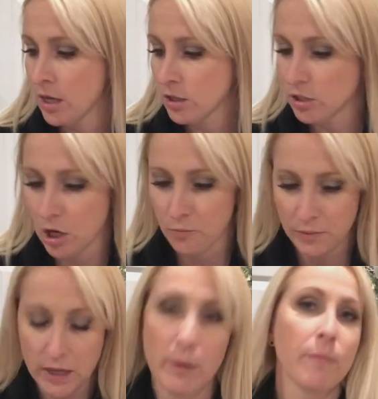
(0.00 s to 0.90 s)
So
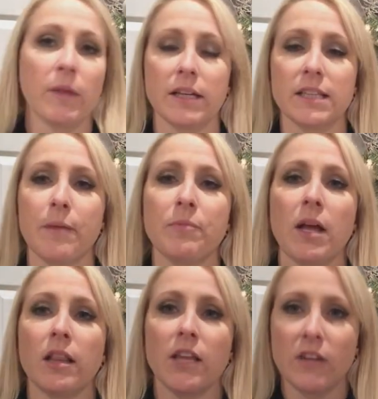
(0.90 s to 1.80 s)
anyway, like I said,
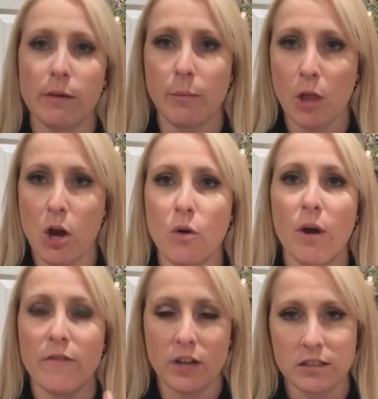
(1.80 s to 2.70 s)
leave a comment below.
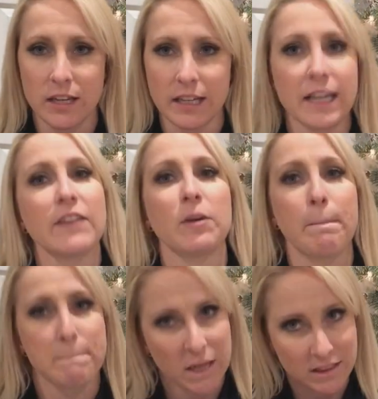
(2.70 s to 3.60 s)
If you guys like it, give it a
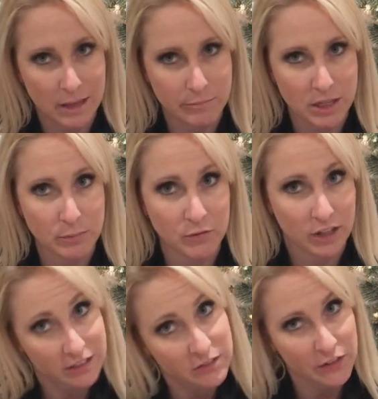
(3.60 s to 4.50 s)
big thumbs up if you
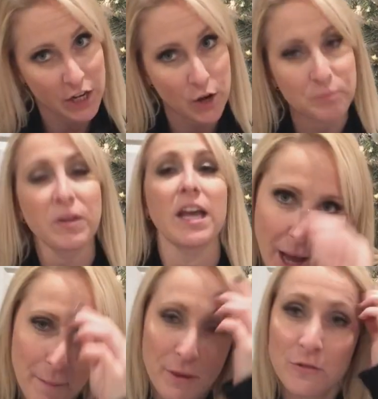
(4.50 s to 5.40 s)
like this video.
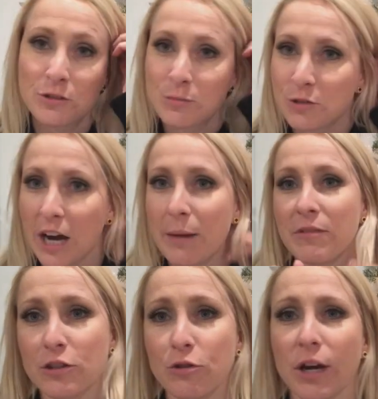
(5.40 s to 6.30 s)
If you're subscribed,
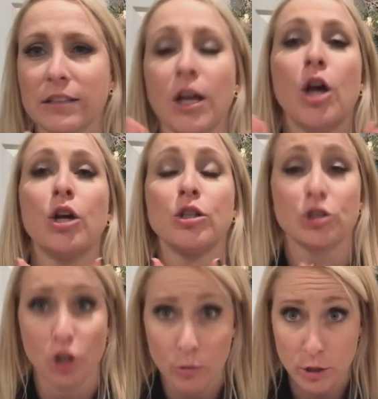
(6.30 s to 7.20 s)
you guys
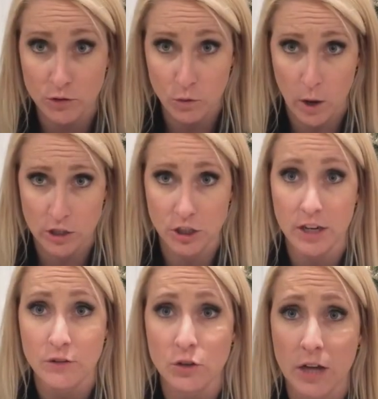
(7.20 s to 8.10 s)
so much for watching.
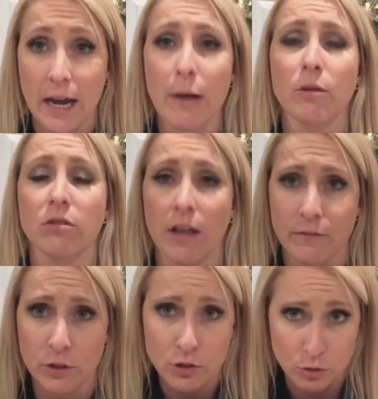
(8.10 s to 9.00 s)
If you're not, I would love
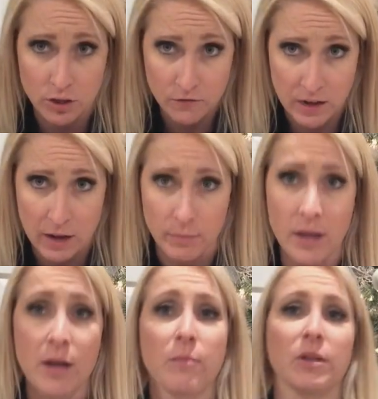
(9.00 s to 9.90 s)
for you to join the fam.
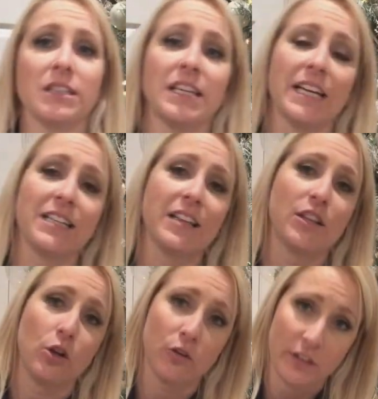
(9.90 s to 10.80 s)
Please hit
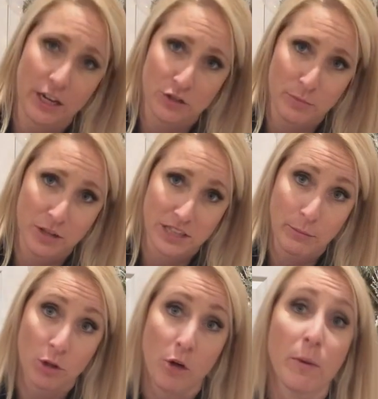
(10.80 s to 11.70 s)
the notification bell down
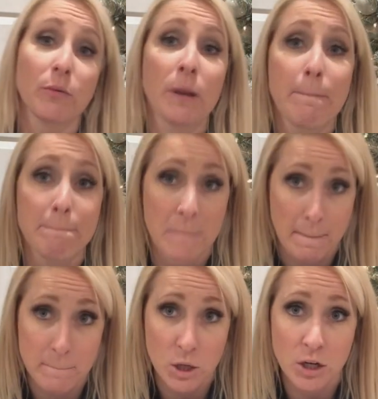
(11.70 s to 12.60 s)
below, but
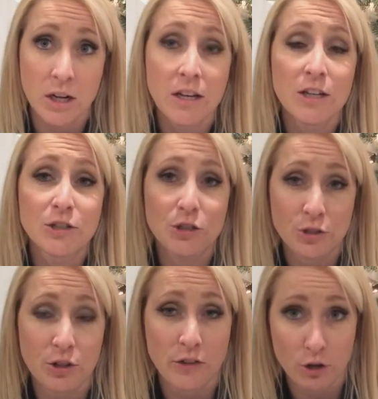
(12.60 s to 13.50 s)
remember to
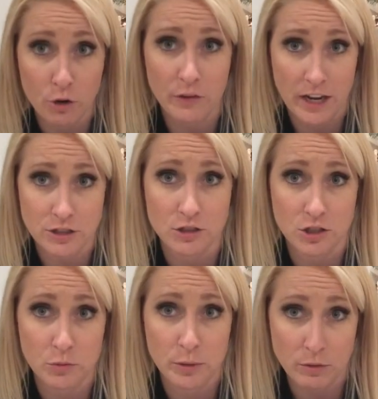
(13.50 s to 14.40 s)
turn on the notifications
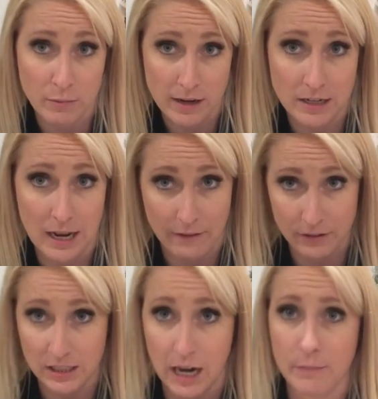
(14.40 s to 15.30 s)
to be reminded
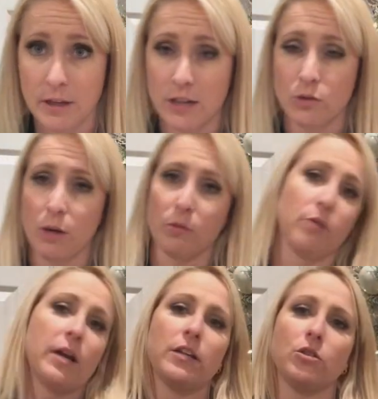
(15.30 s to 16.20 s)
every time that I do
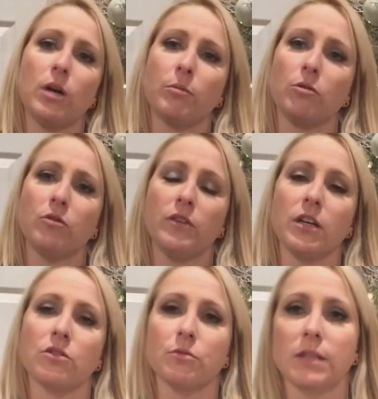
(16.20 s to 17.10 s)
upload. I do upload new
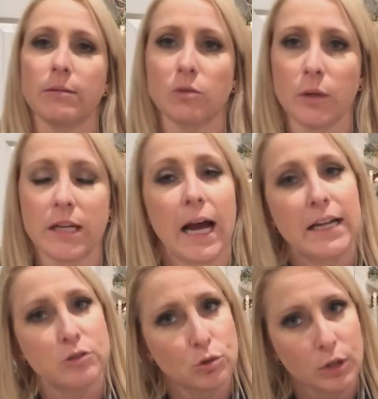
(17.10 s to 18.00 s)
videos 3 times a week.
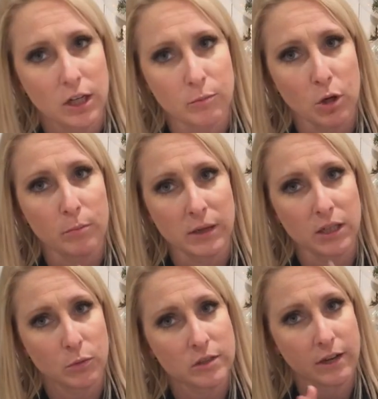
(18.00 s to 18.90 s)
I do try to upload
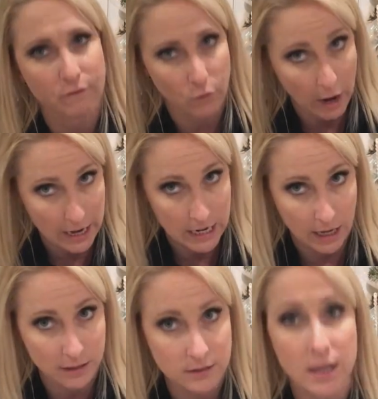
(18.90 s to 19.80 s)
Monday, Wednesday,
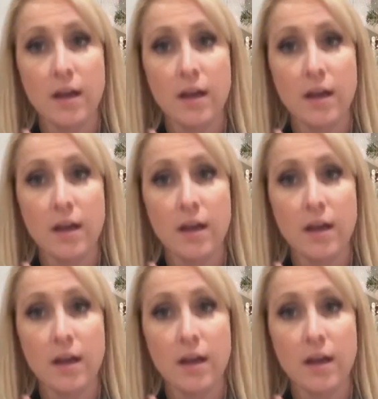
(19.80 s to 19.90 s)
Fridays.